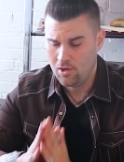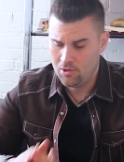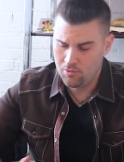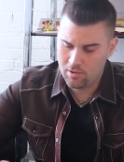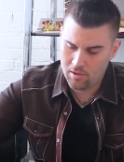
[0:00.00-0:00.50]

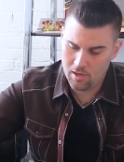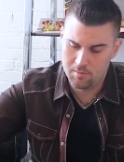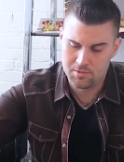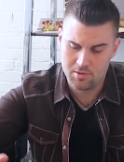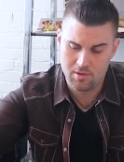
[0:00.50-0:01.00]
You can
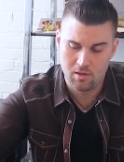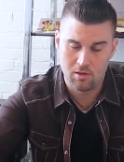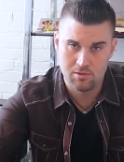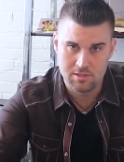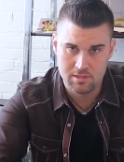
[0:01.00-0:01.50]
come to the
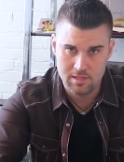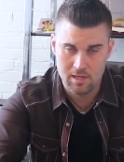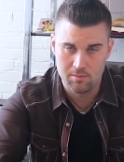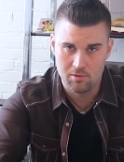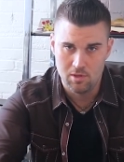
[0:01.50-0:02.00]
closing
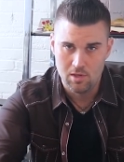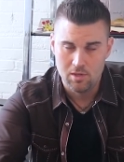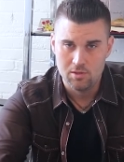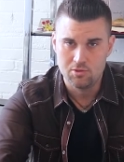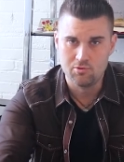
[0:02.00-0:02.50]
table,
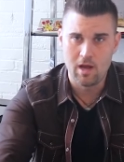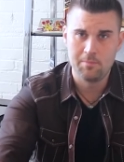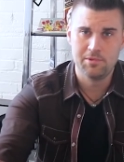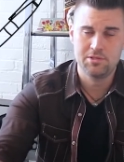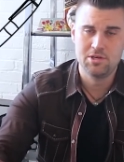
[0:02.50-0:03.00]

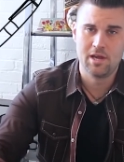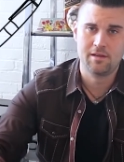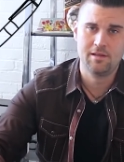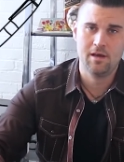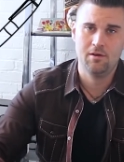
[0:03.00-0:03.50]
drop a
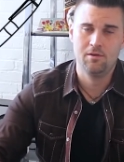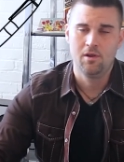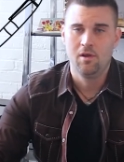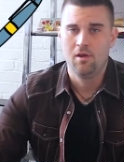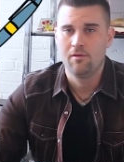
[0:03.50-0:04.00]
check down
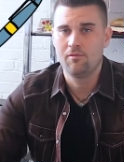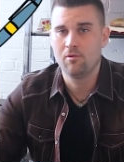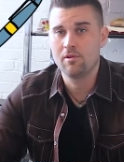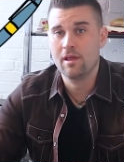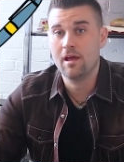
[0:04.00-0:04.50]

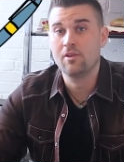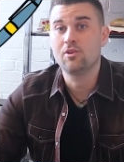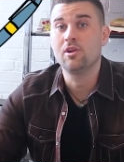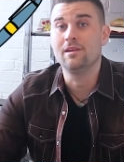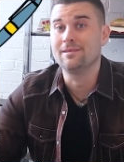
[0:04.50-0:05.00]
for
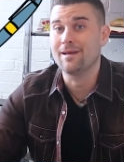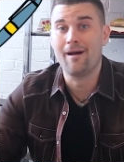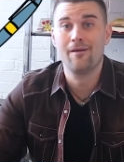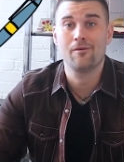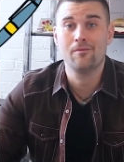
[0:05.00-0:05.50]
that
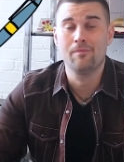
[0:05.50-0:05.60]
entire